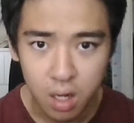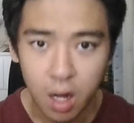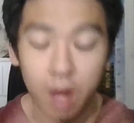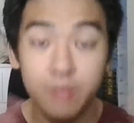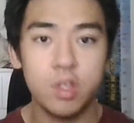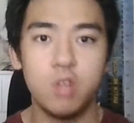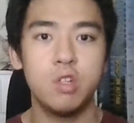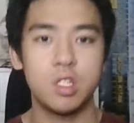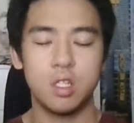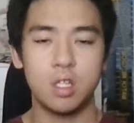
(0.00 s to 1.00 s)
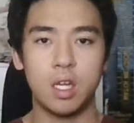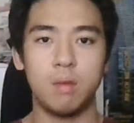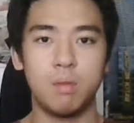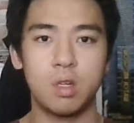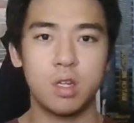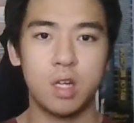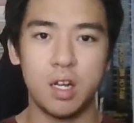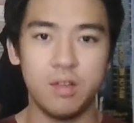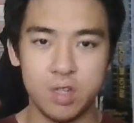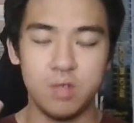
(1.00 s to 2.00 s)
half the units in the game
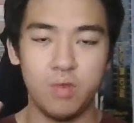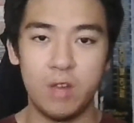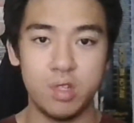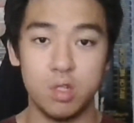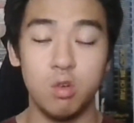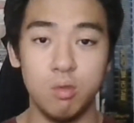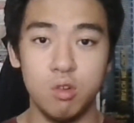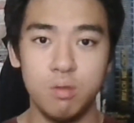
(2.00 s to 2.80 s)
can't even survive as normal.